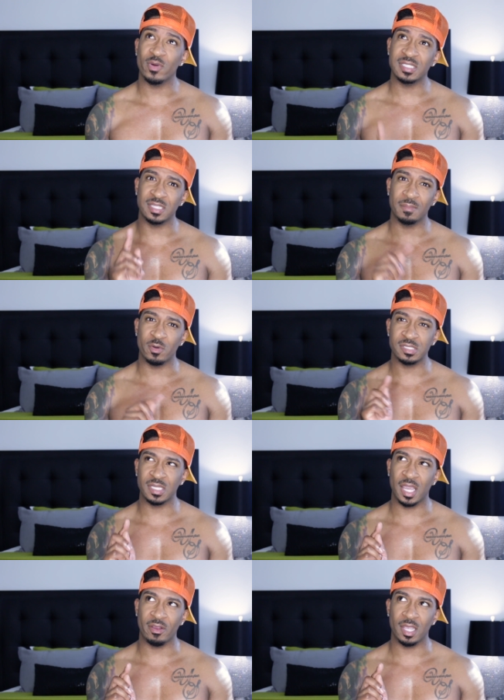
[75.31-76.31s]
Is it the most
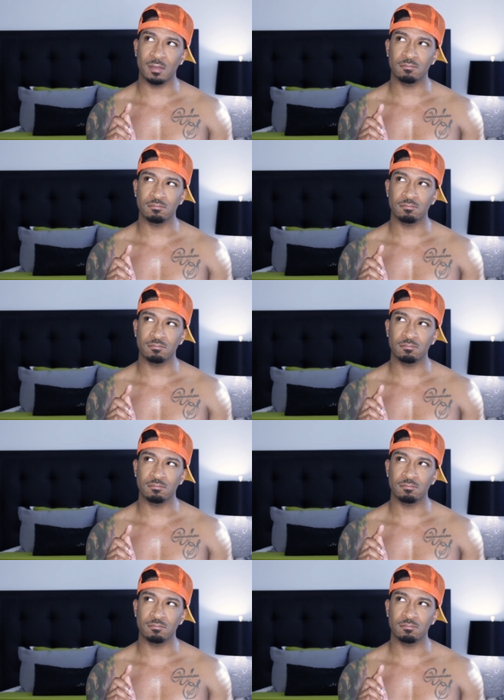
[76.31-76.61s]
scary?